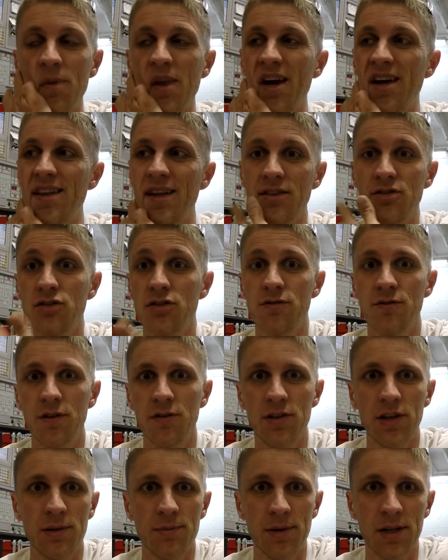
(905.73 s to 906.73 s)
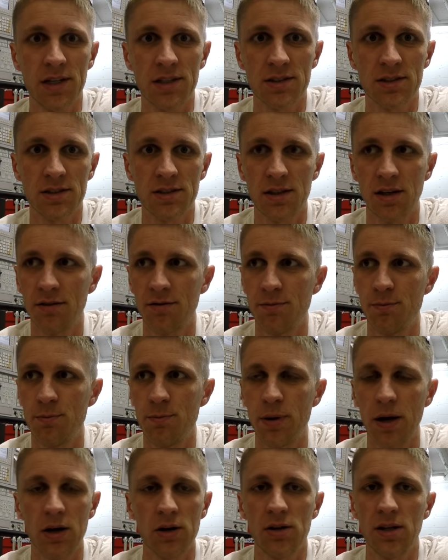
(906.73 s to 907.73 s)
And that's just fifteen minutes of
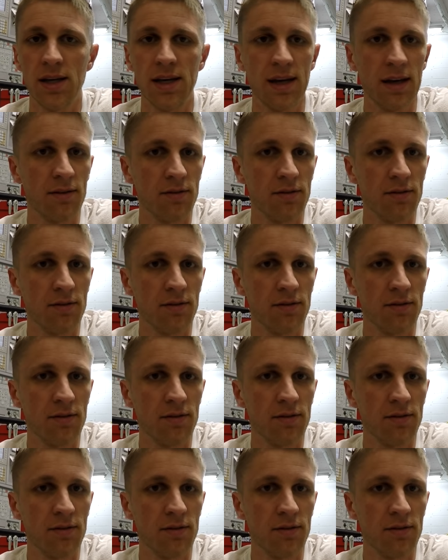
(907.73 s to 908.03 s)
barely